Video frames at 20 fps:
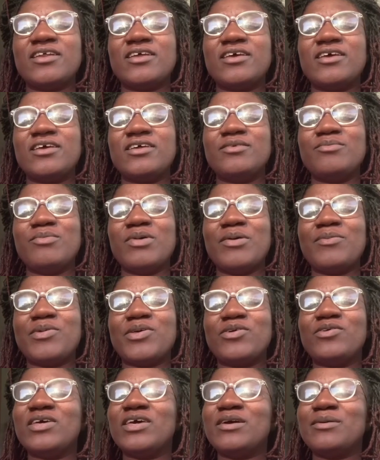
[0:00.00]
it in.
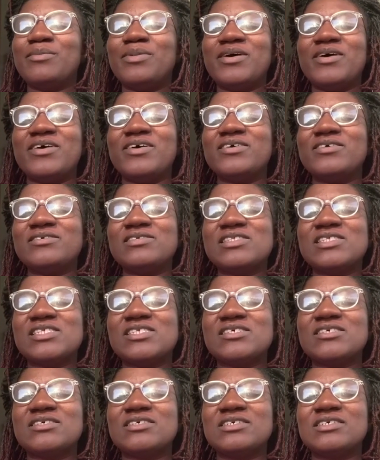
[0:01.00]
Maybe you hear
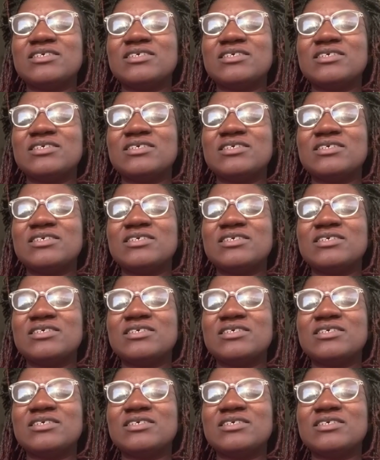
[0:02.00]
birds.